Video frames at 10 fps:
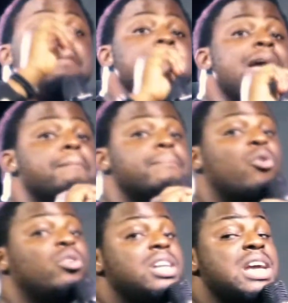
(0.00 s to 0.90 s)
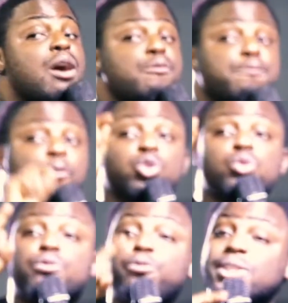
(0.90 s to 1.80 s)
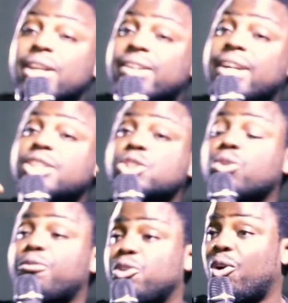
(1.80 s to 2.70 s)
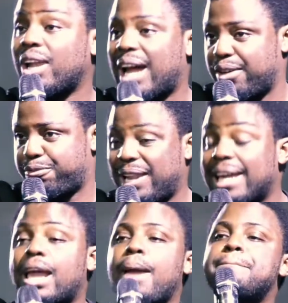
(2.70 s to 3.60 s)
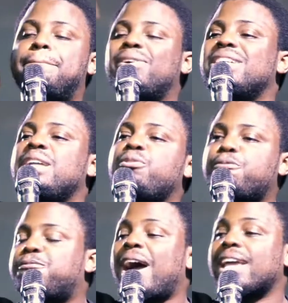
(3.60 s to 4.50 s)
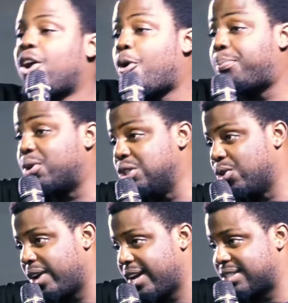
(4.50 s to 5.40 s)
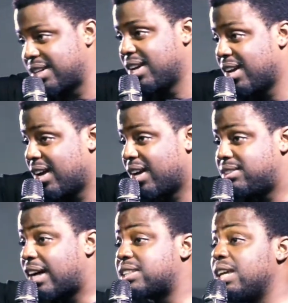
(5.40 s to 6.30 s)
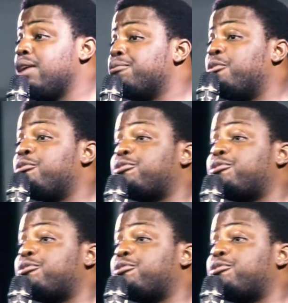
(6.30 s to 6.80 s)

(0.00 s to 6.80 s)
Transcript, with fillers: a memorial for you for the rest of your life, like a burning fire upon your head. That even